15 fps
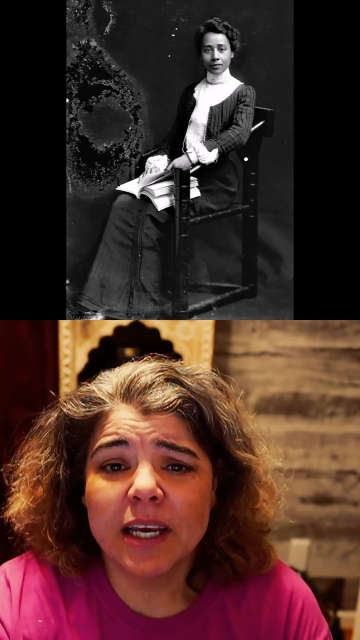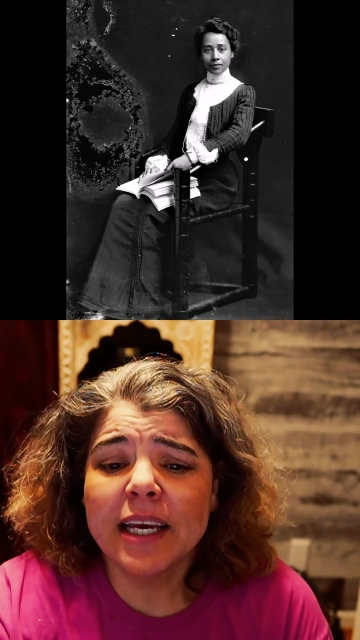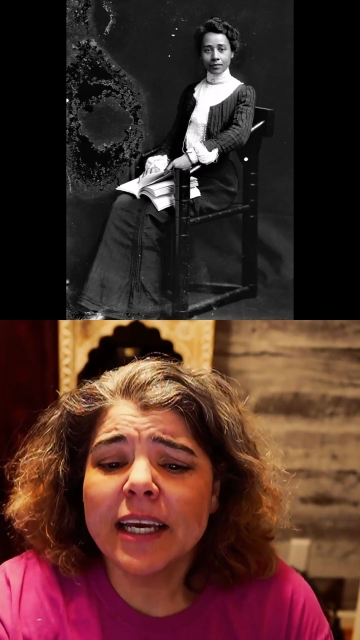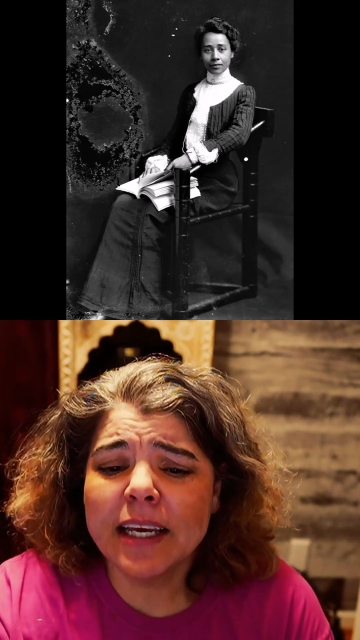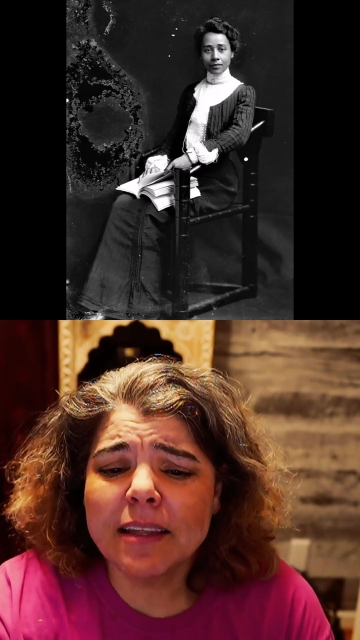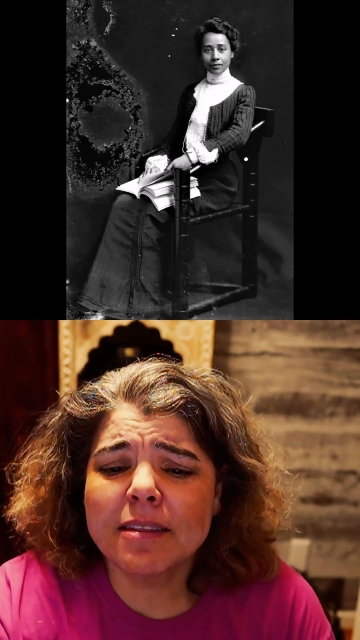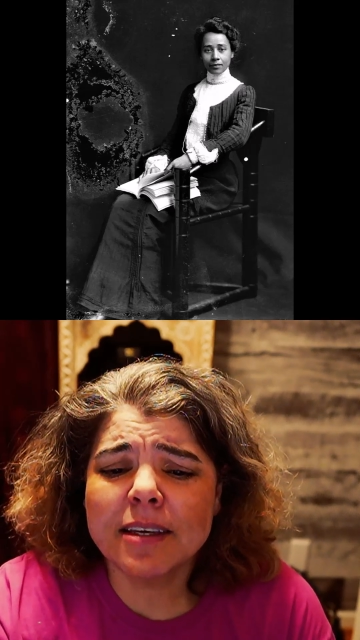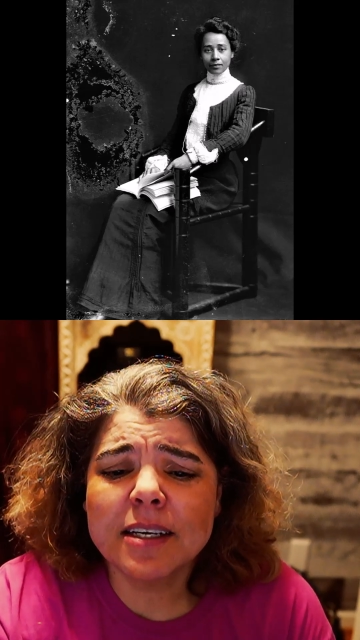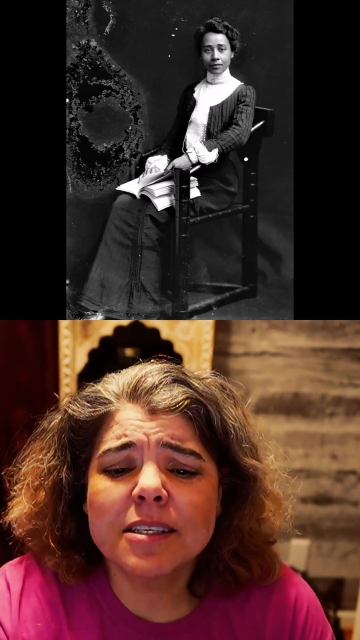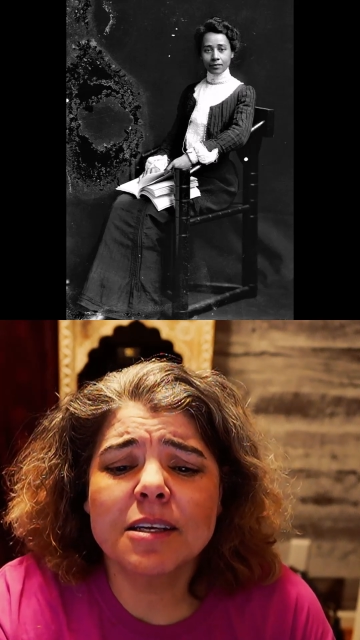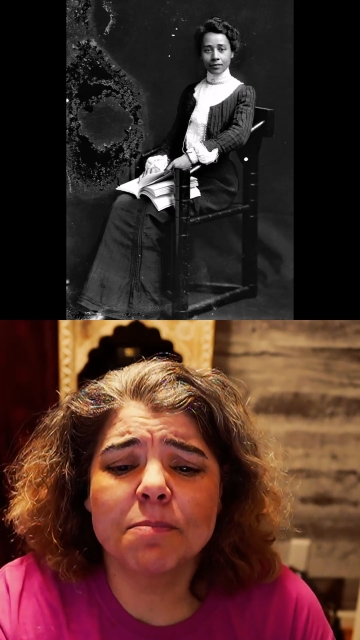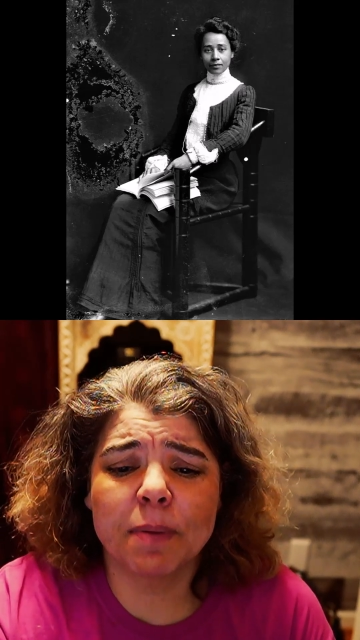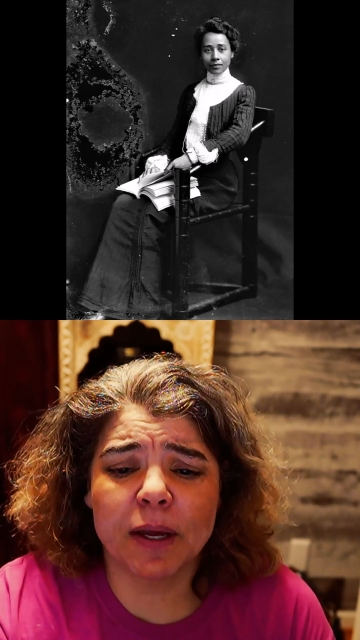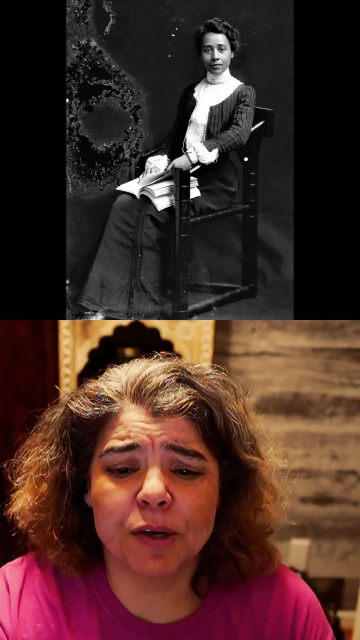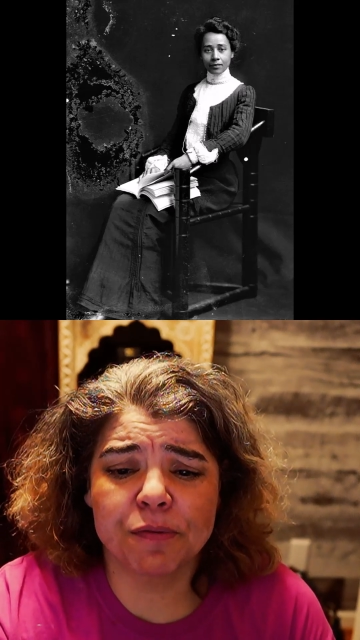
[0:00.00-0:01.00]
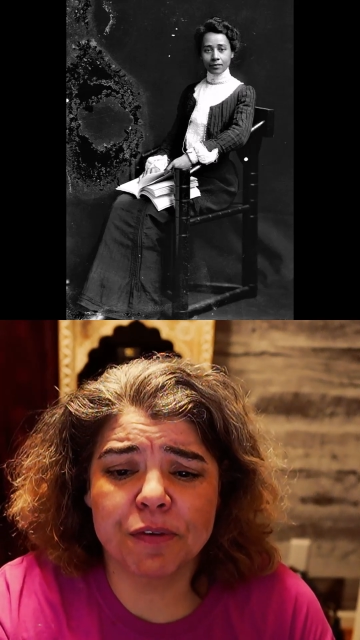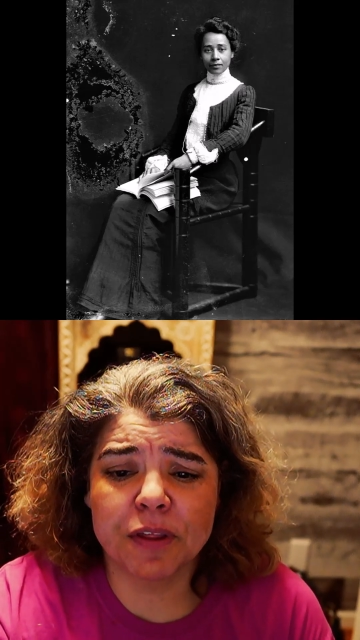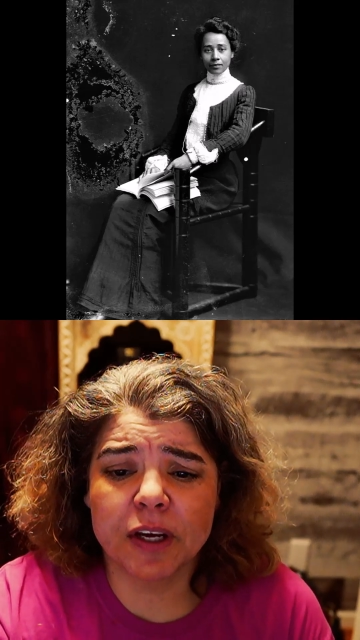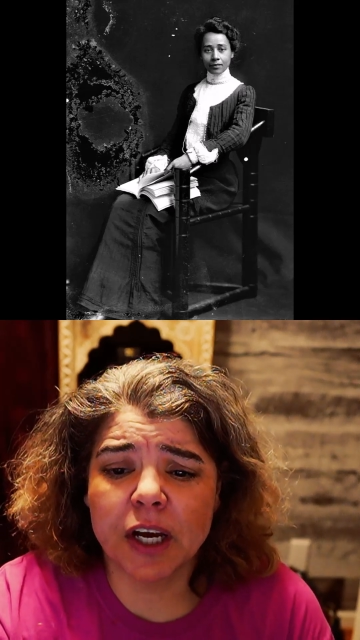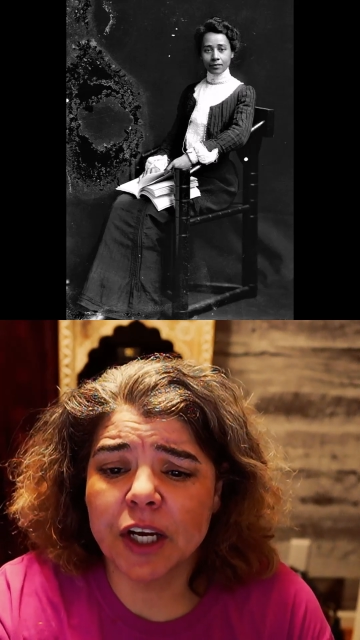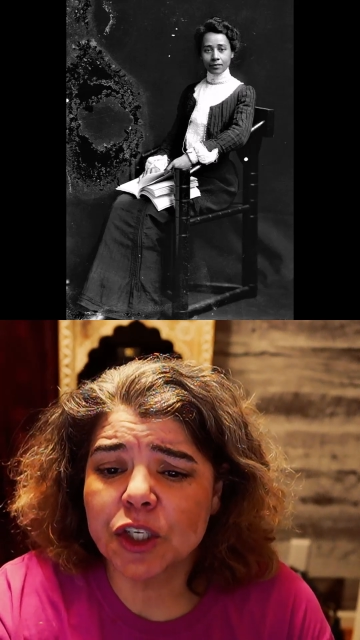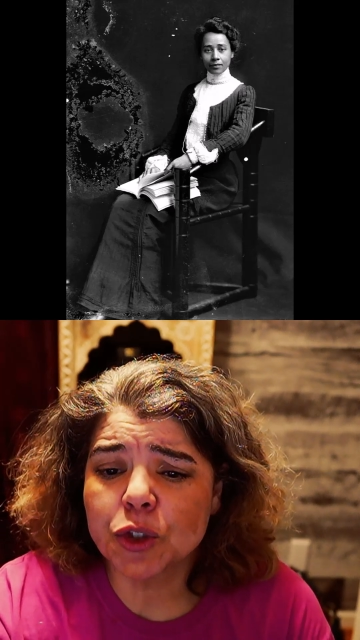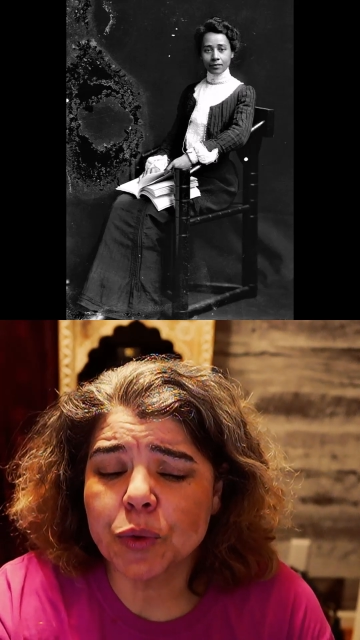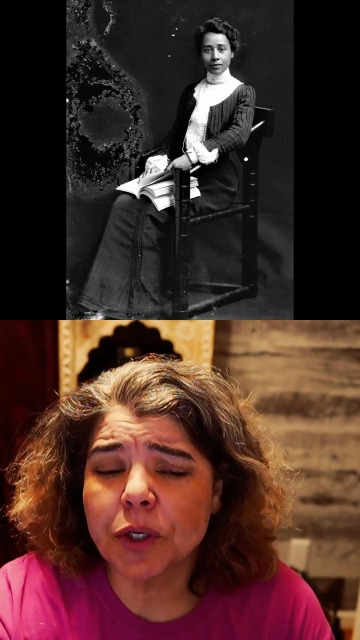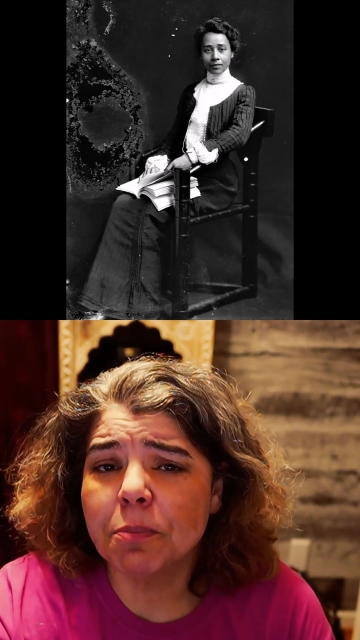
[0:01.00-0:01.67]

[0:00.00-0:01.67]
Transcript: He thinks it better for the country,